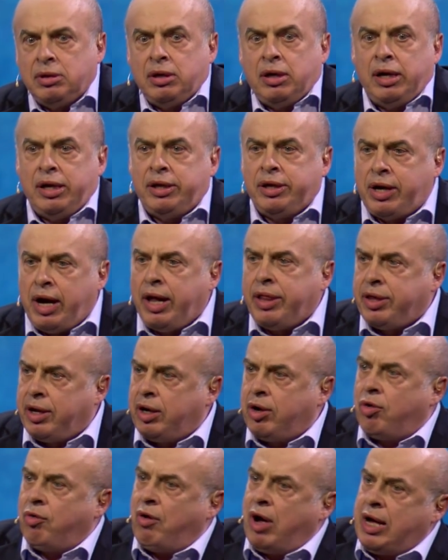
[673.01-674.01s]
in
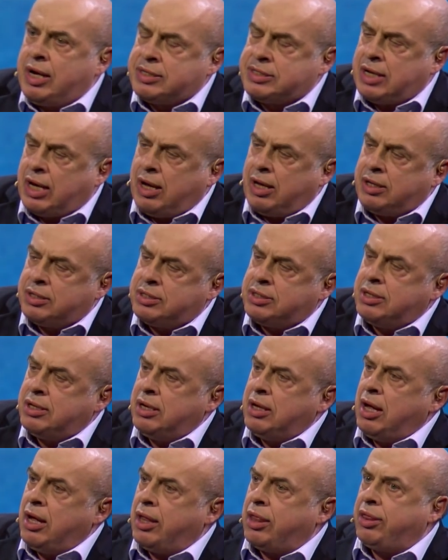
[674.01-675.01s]
gathering of exiles,
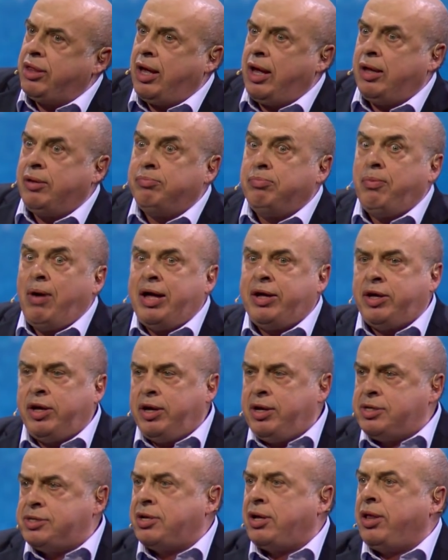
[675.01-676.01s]
and then making
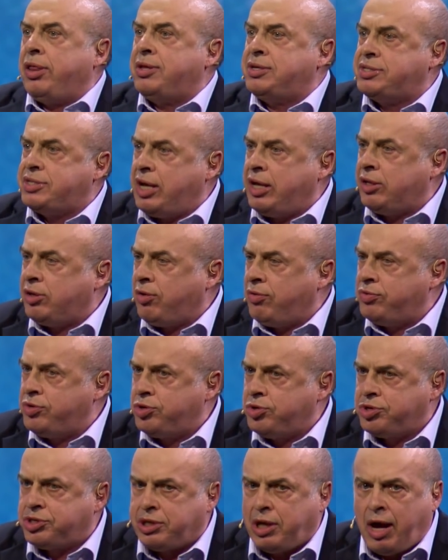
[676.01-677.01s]
Israel the center of
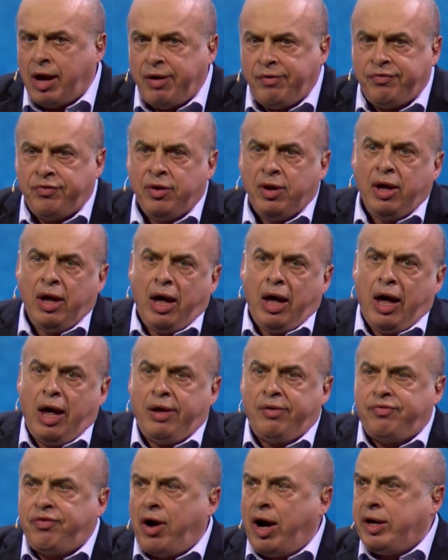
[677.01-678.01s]
Jewish life,
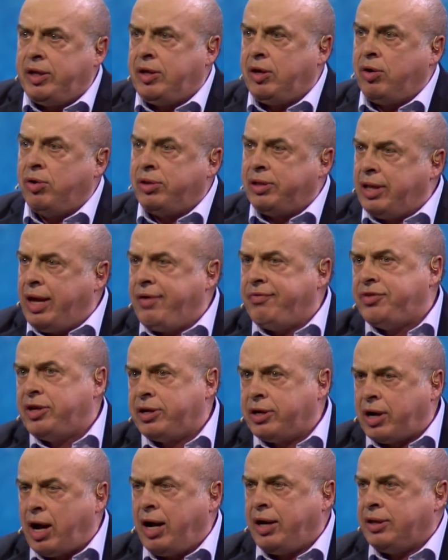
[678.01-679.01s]
and fighting on left and
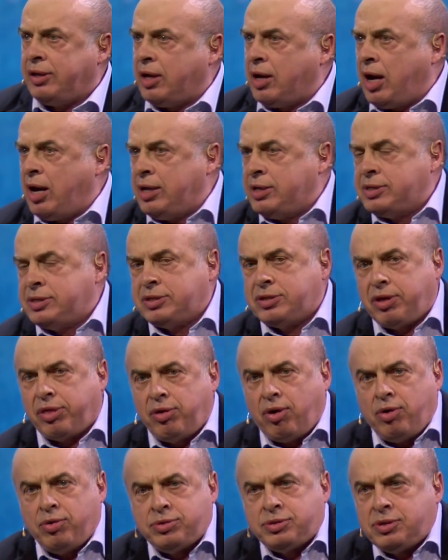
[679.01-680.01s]
right against
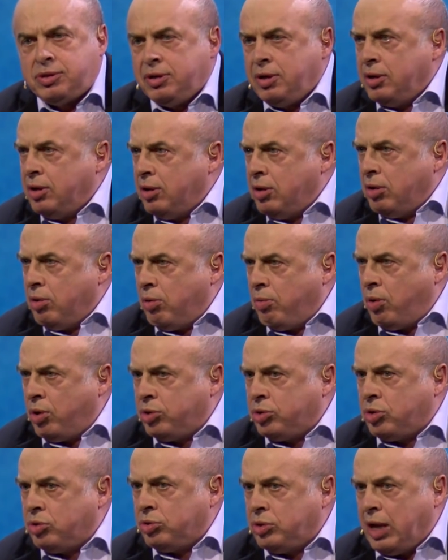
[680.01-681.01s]
those who
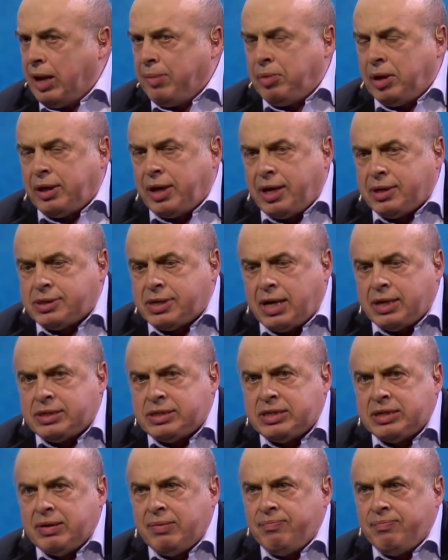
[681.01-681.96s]
want to demonize us.